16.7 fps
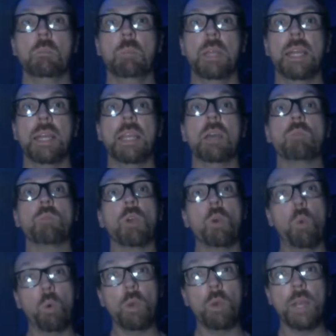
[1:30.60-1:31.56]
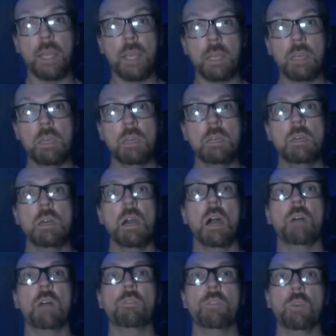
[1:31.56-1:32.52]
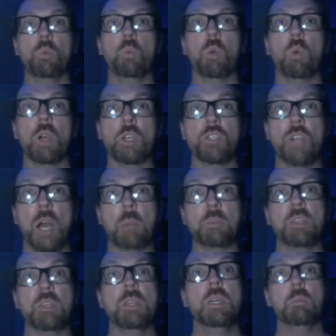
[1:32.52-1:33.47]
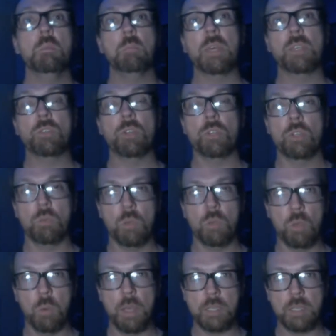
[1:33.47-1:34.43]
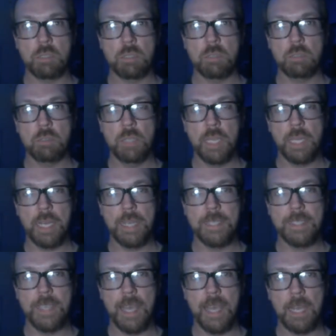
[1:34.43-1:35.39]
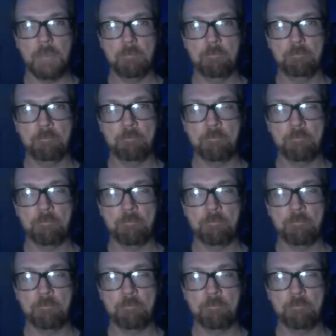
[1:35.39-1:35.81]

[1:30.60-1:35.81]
planning on recording a few workshops based on your requests, like I said.